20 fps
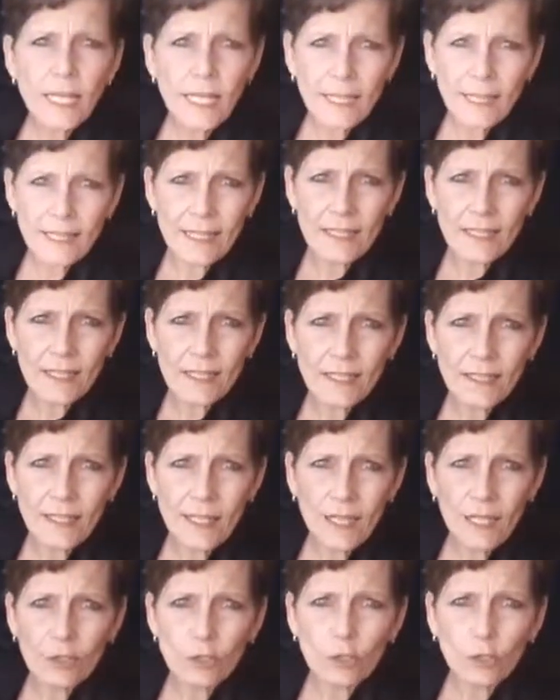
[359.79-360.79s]
at this
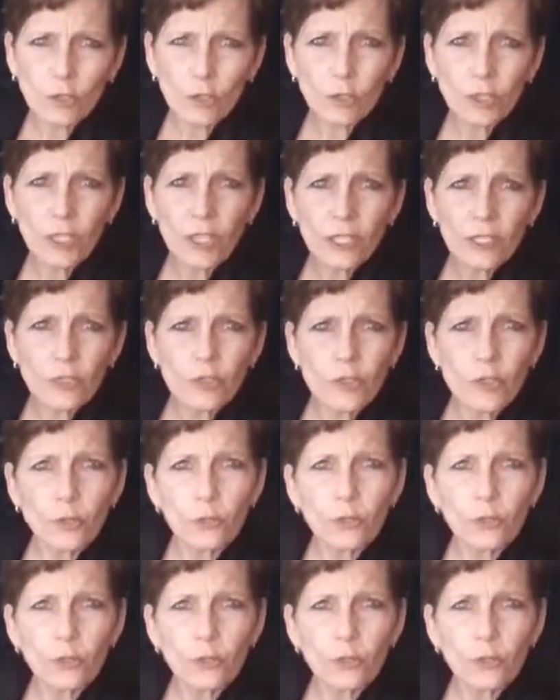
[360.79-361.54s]
stage looking to